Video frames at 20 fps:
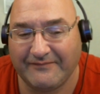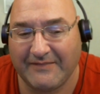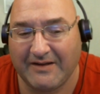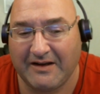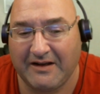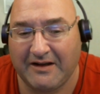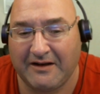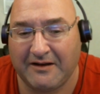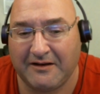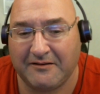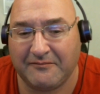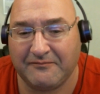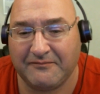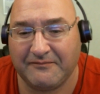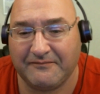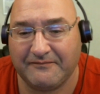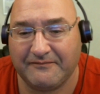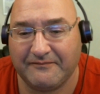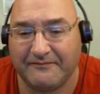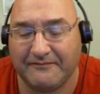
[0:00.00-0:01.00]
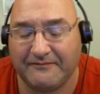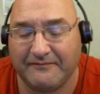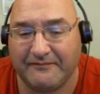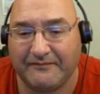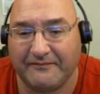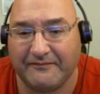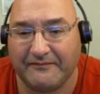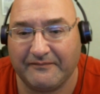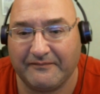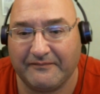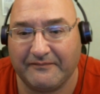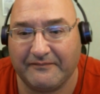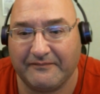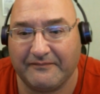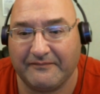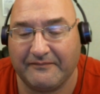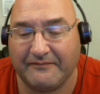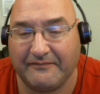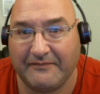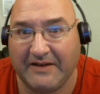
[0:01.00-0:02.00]
um,
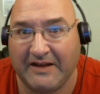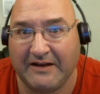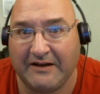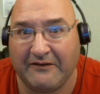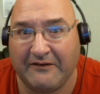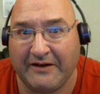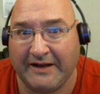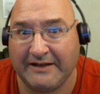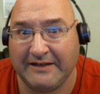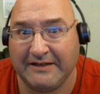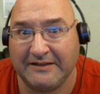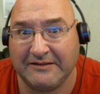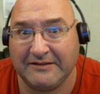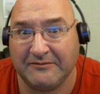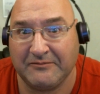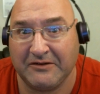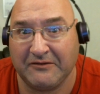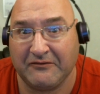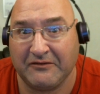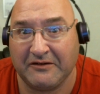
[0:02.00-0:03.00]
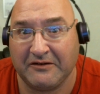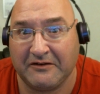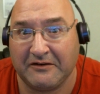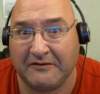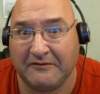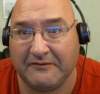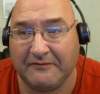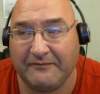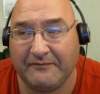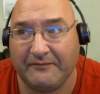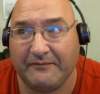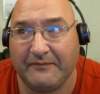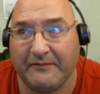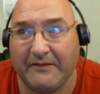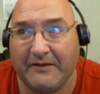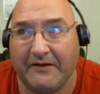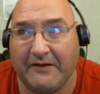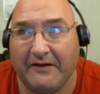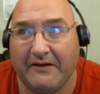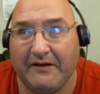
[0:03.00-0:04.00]
you know, I needed to be with her
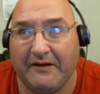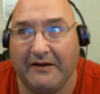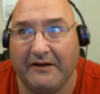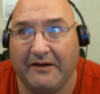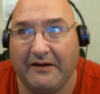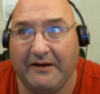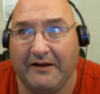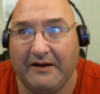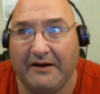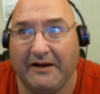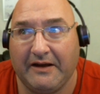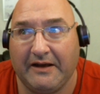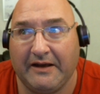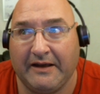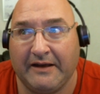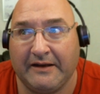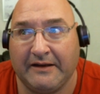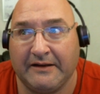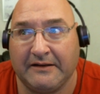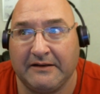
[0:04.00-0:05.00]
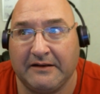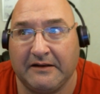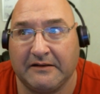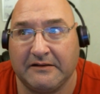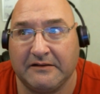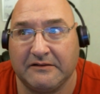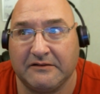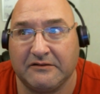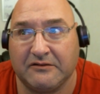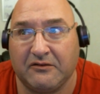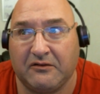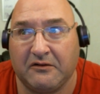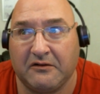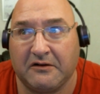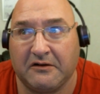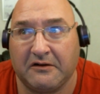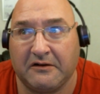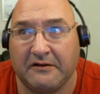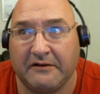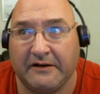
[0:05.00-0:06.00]
and uh, console
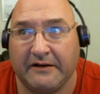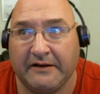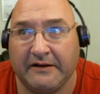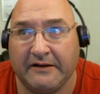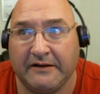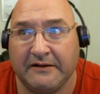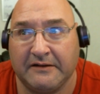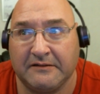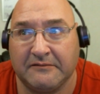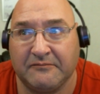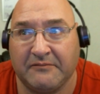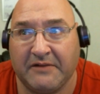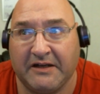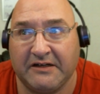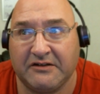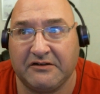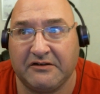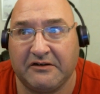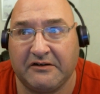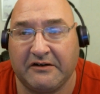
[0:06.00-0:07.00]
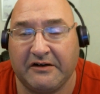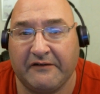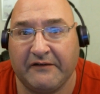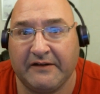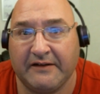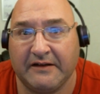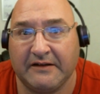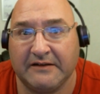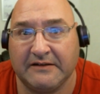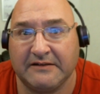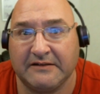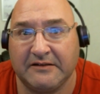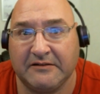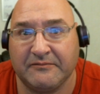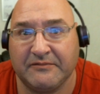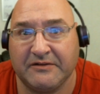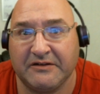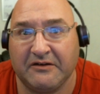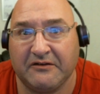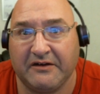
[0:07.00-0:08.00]
her and make sure everything's going to
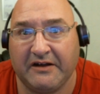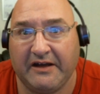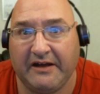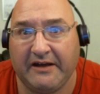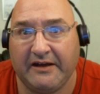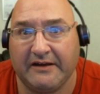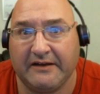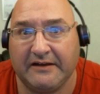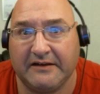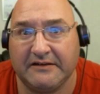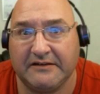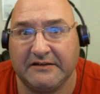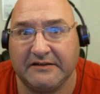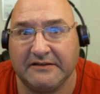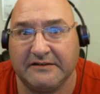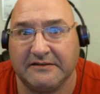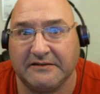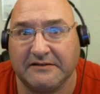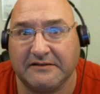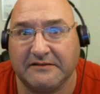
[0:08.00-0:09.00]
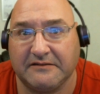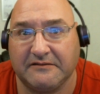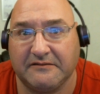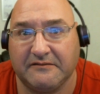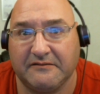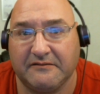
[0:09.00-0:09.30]
be okay, that she's